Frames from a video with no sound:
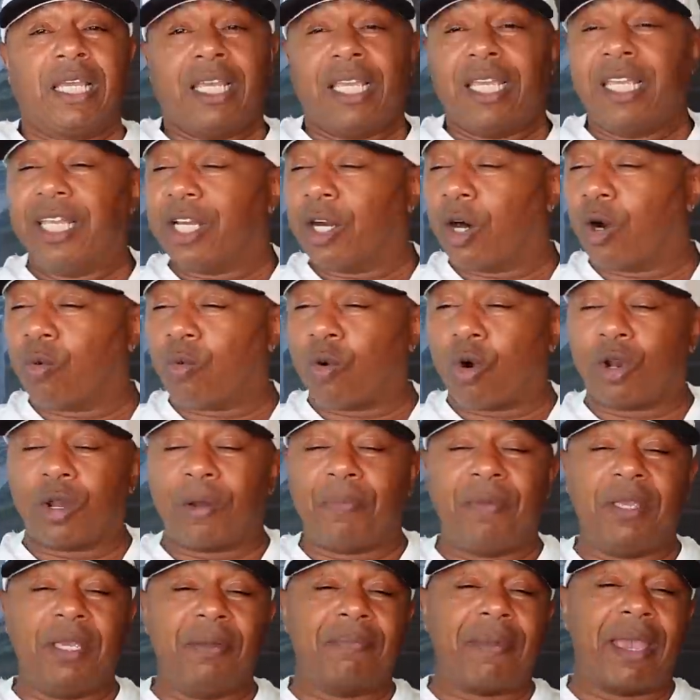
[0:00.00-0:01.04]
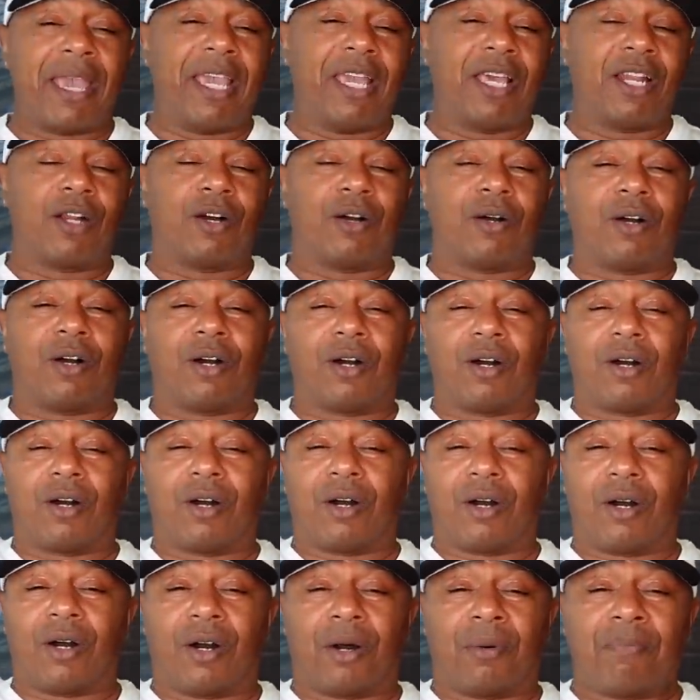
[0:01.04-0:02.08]
He don't want to be made a,
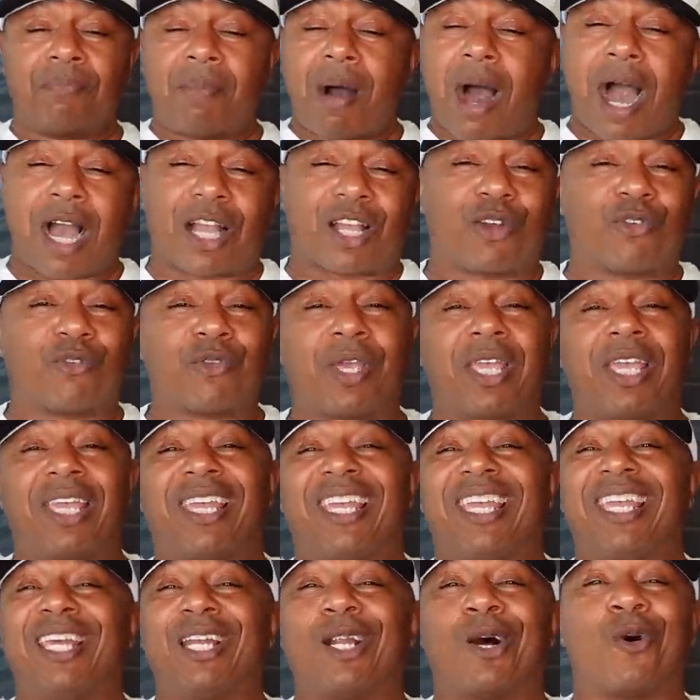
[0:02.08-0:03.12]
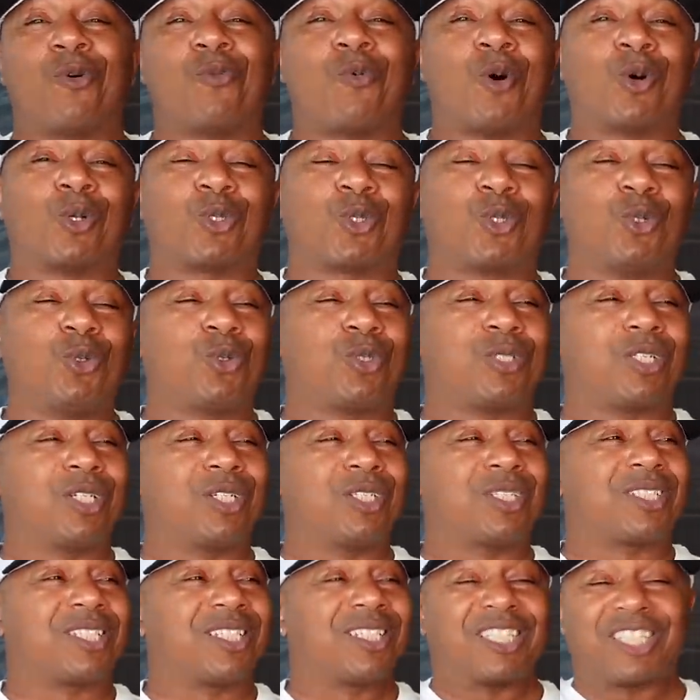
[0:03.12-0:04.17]
a, a mockery. He don't want you
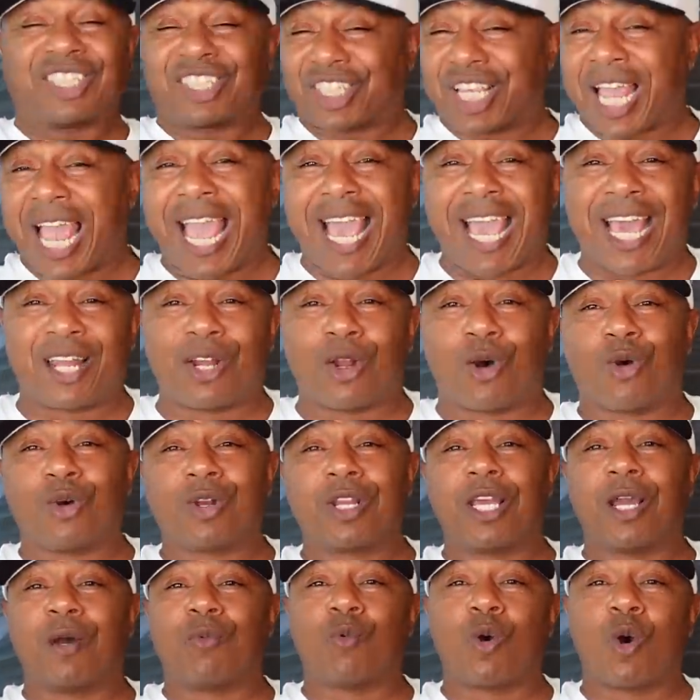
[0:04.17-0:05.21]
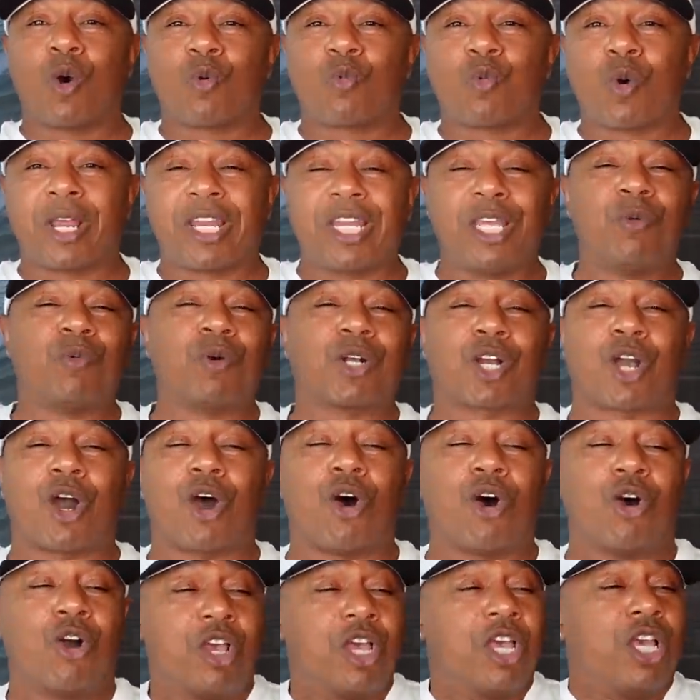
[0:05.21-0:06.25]
to, to shine on him or what he would
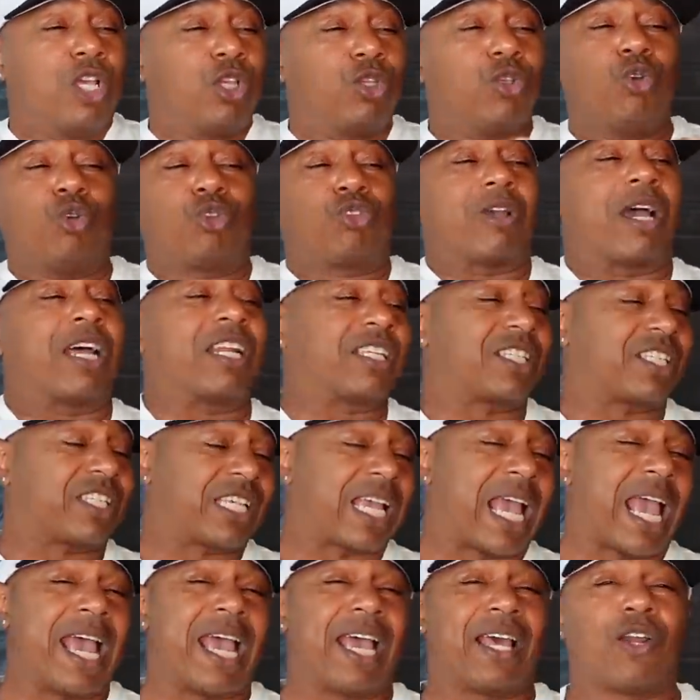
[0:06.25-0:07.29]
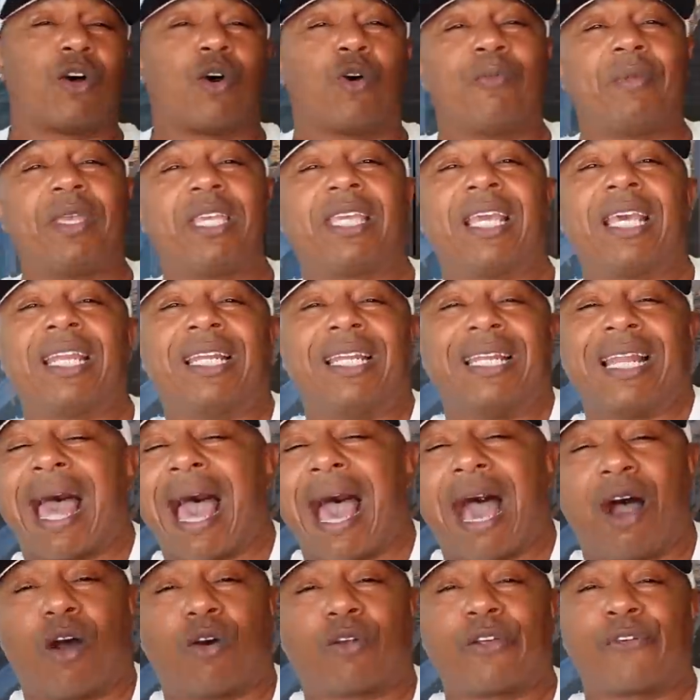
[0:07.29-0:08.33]
call you trying to shine on me, getting
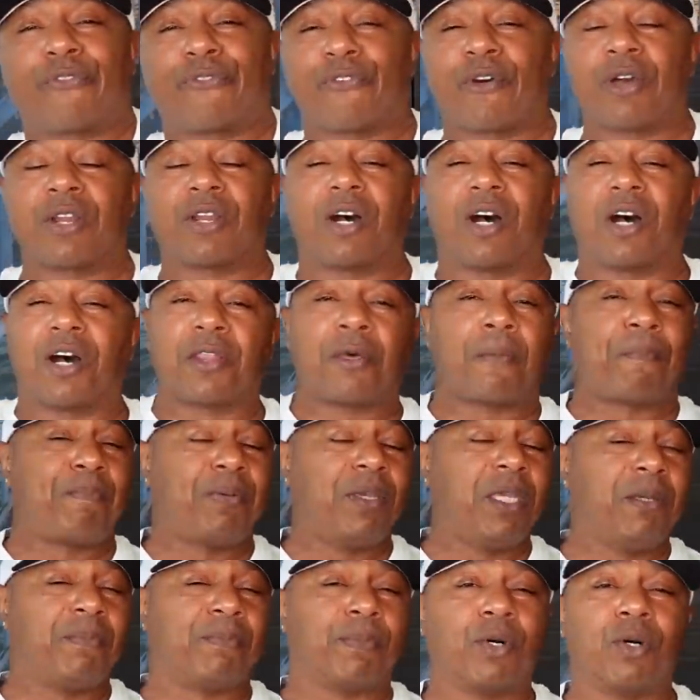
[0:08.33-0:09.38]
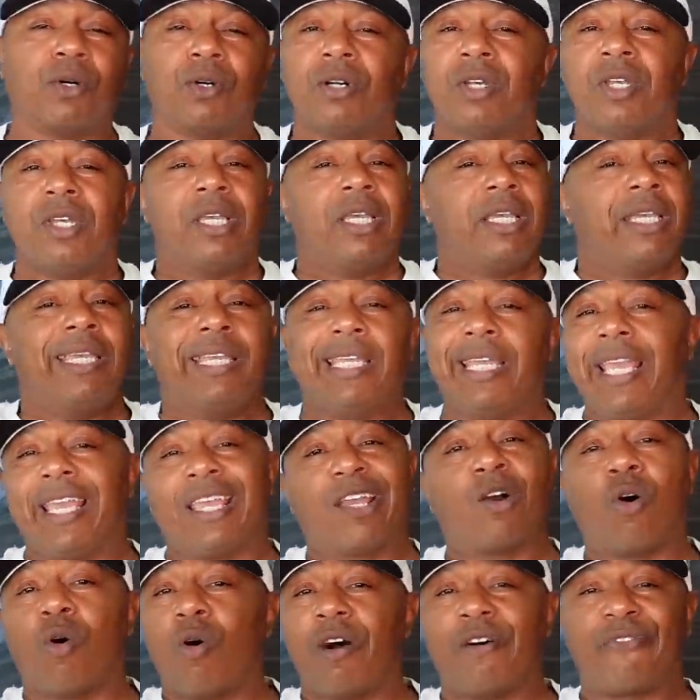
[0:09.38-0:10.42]
loud in front of other people he
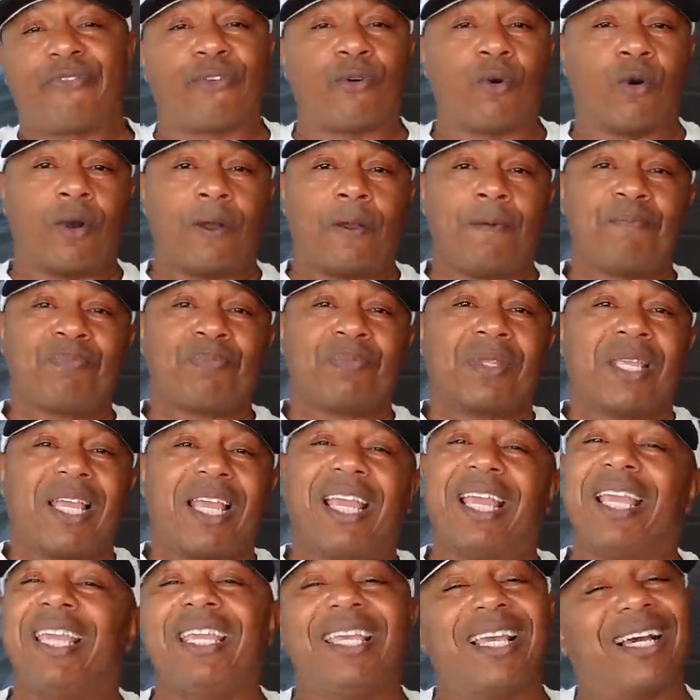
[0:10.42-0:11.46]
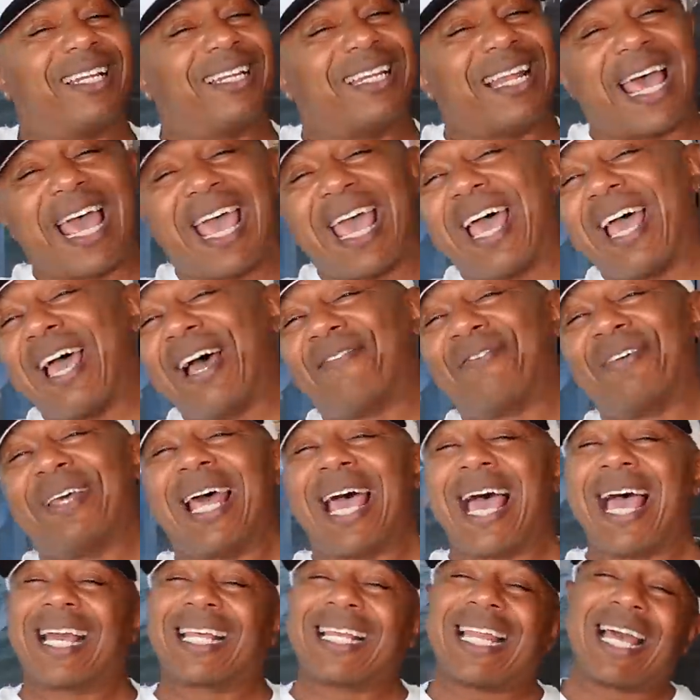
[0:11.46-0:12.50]
ain't going for it. And he'll laugh and
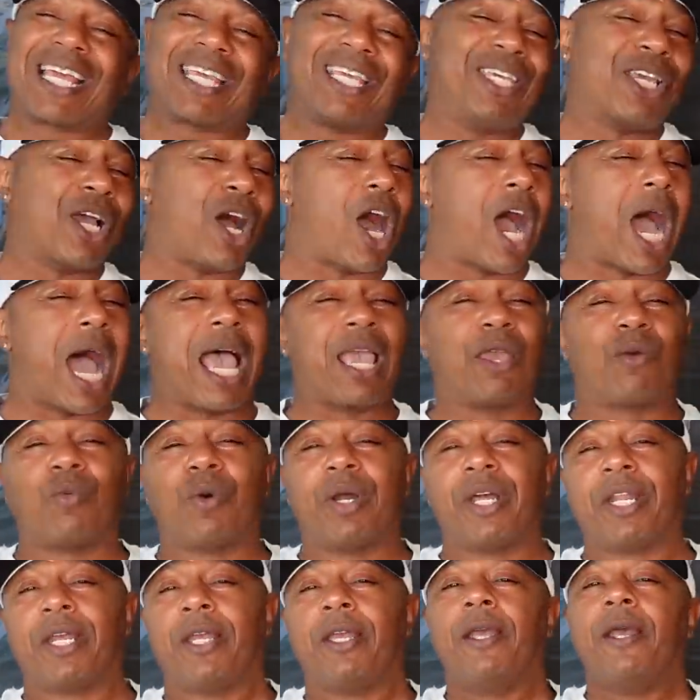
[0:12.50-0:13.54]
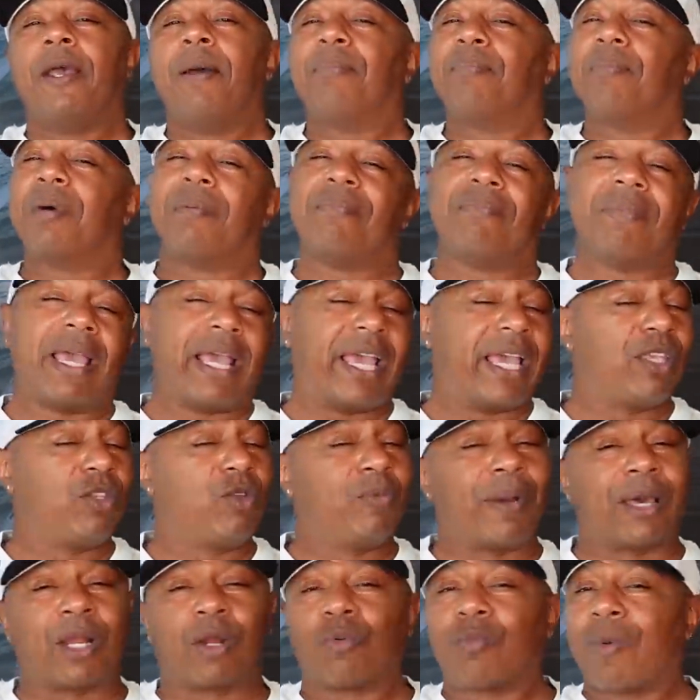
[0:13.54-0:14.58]
act like he all right with it. But man,
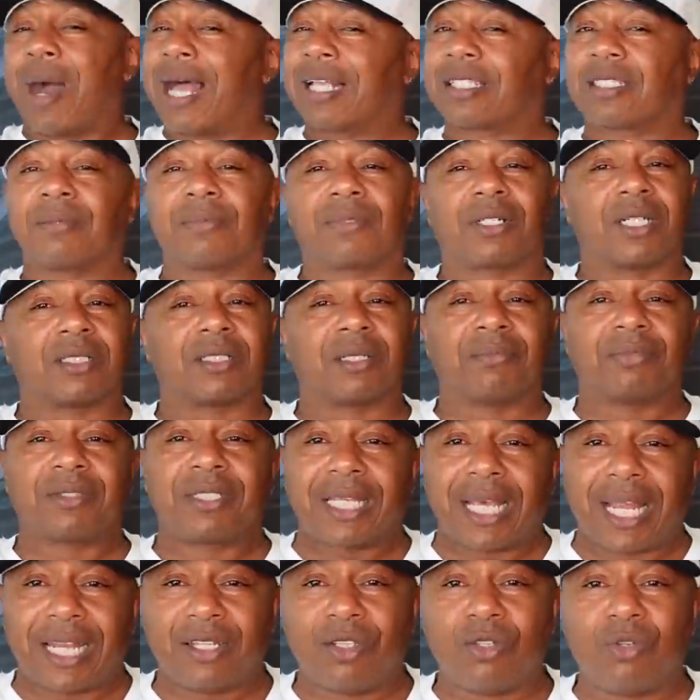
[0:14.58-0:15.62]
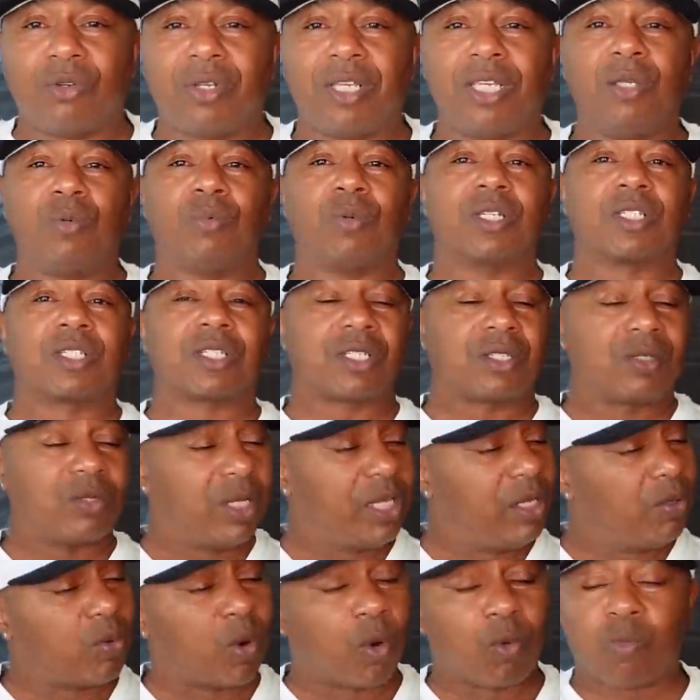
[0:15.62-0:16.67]
you better watch him because I'm telling you, he was
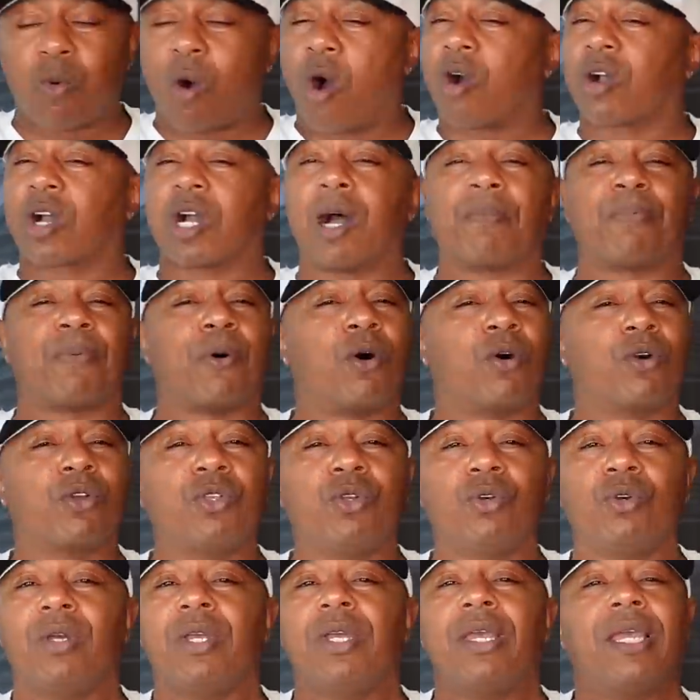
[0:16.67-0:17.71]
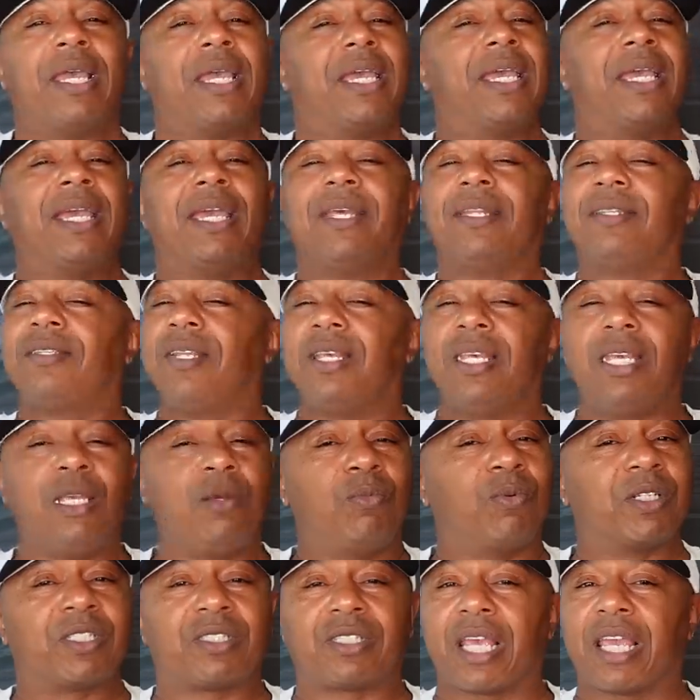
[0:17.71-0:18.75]
he would walk up on you and he
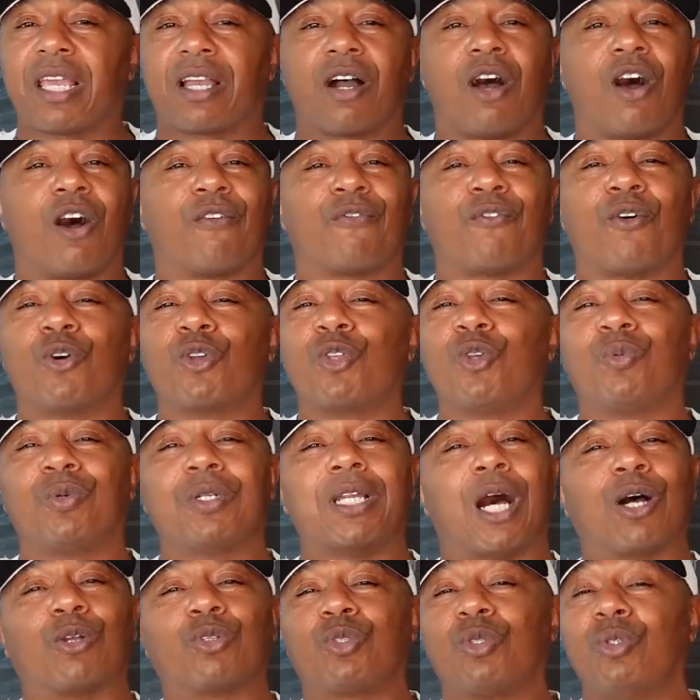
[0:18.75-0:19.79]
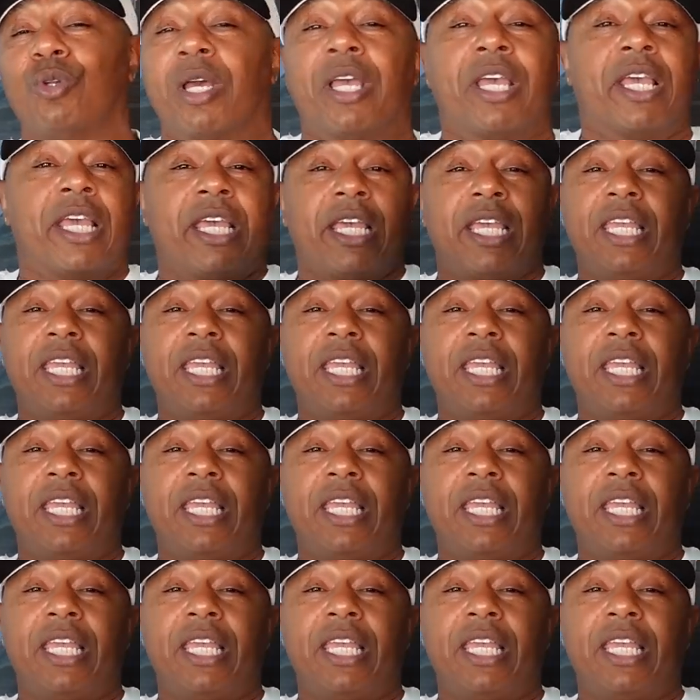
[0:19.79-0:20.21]
would take off on you without you know.